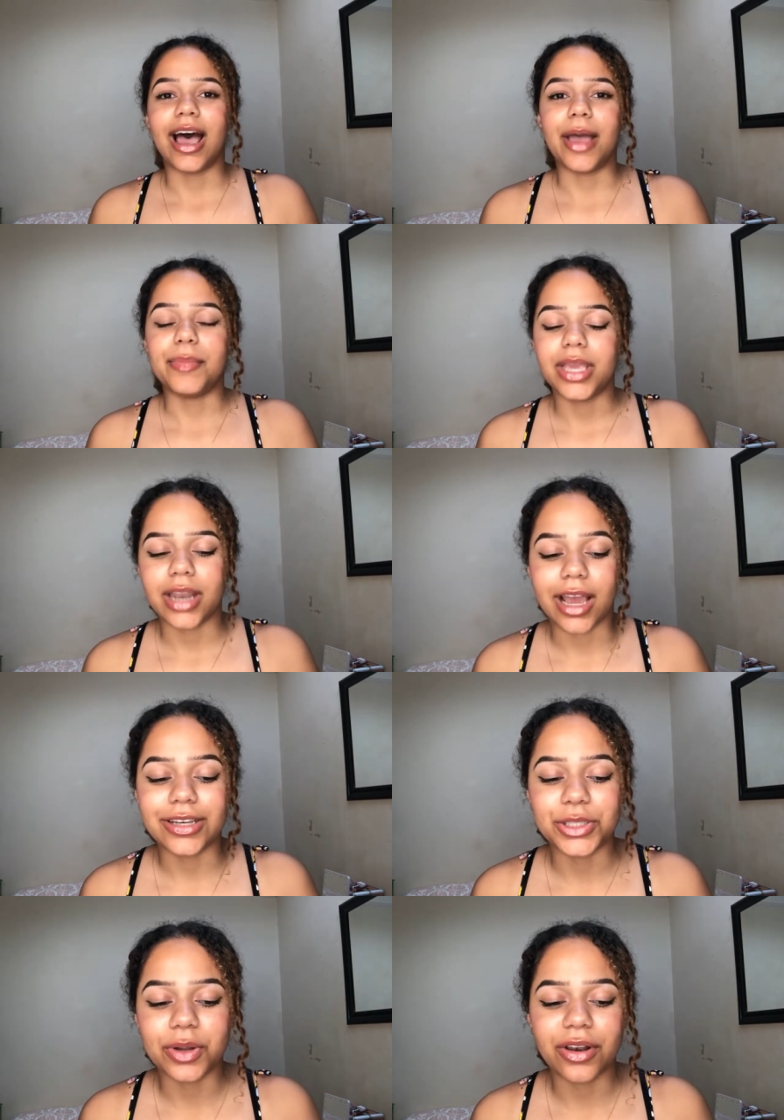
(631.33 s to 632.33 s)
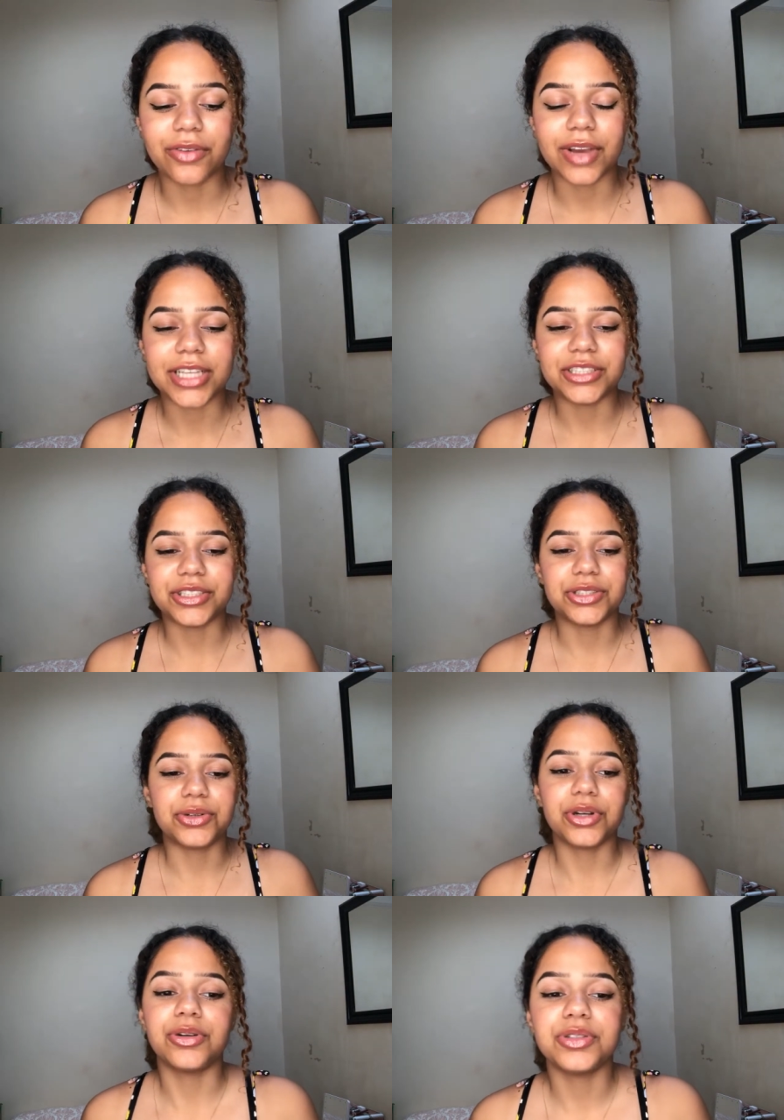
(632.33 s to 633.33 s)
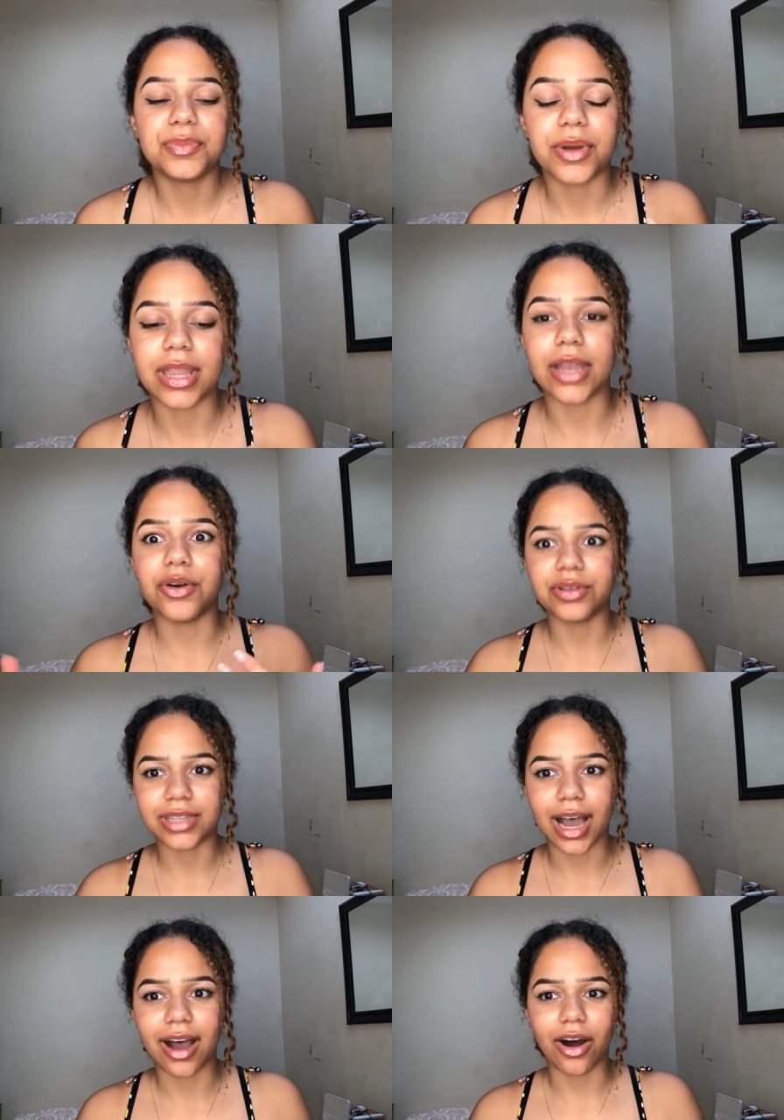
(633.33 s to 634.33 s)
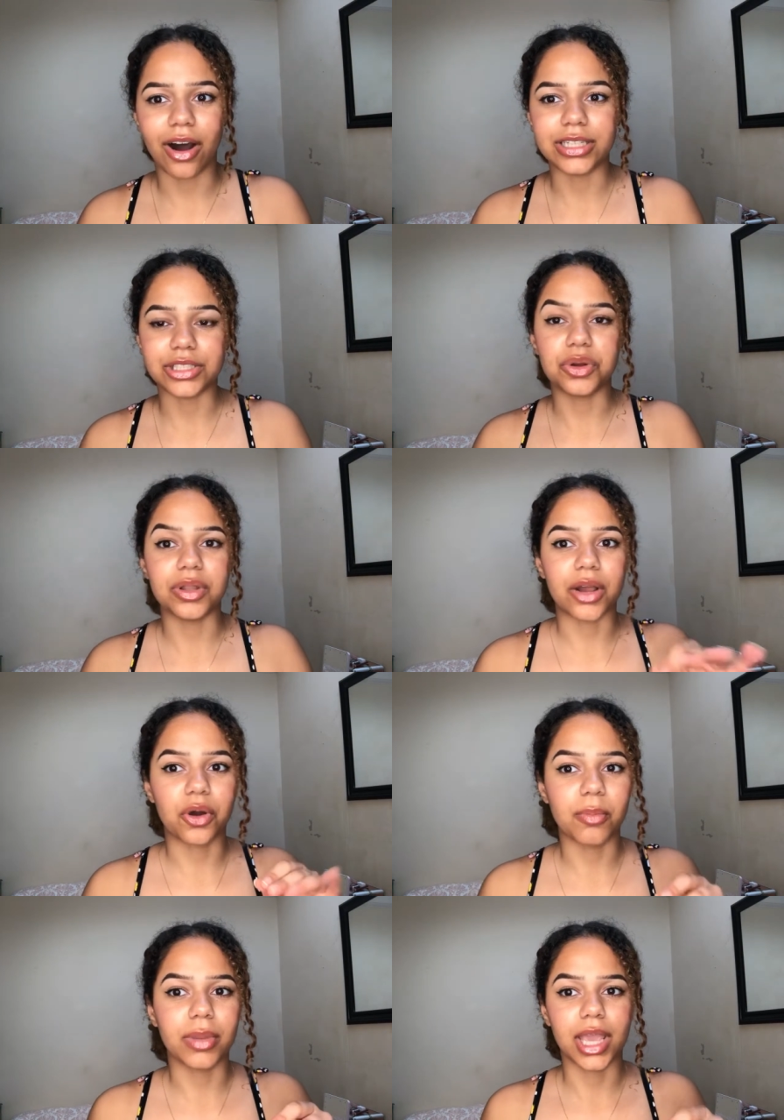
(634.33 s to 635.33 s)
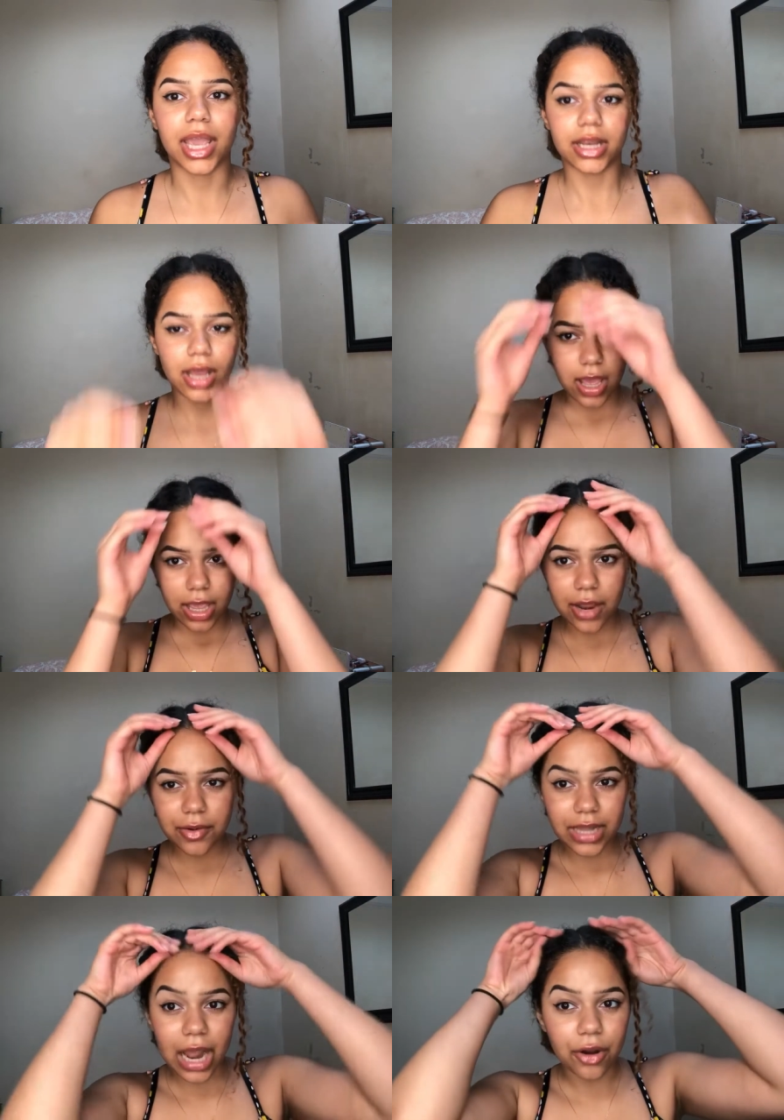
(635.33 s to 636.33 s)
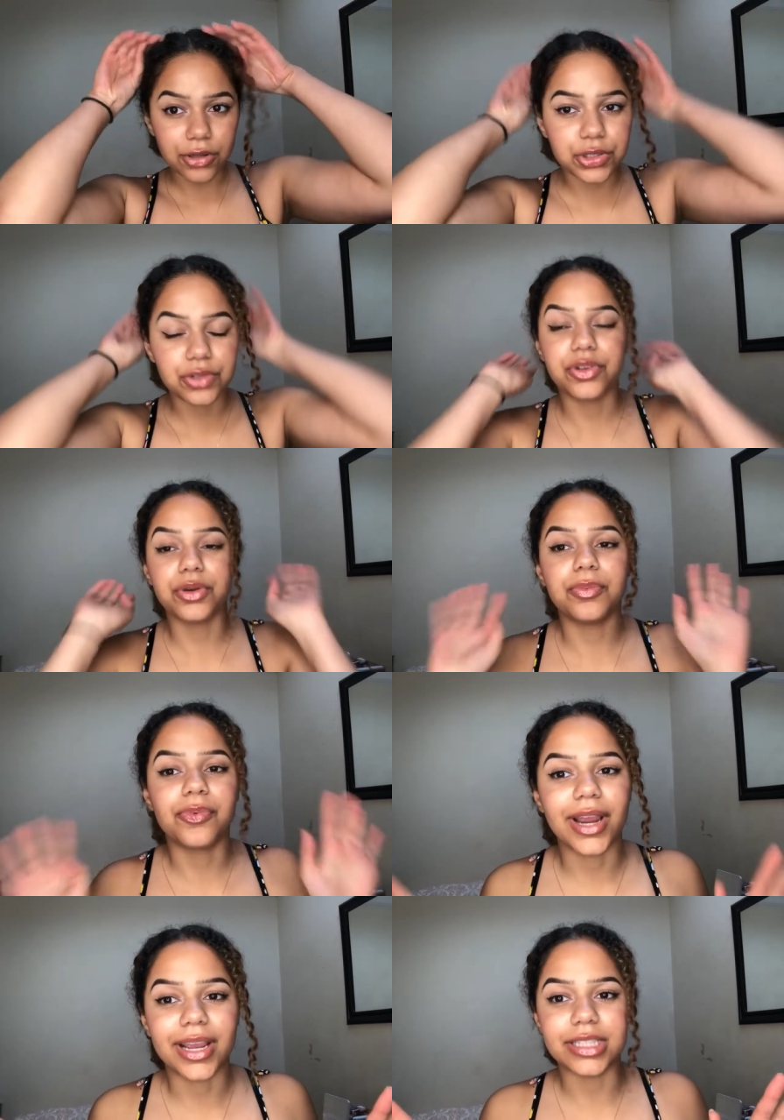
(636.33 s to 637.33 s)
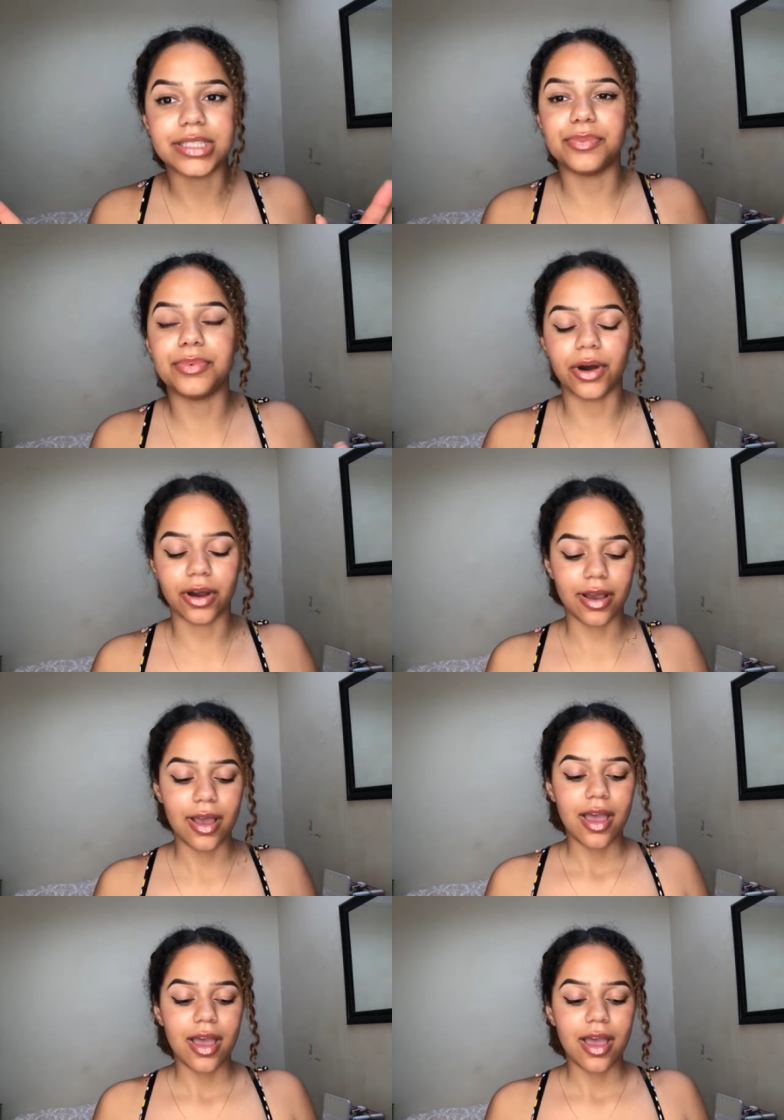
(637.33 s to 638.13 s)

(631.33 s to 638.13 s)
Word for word: I mean, I do a lot of edges tutorials, but they're not that hard, it's not that complicated. Here and there I'll do a few braids, but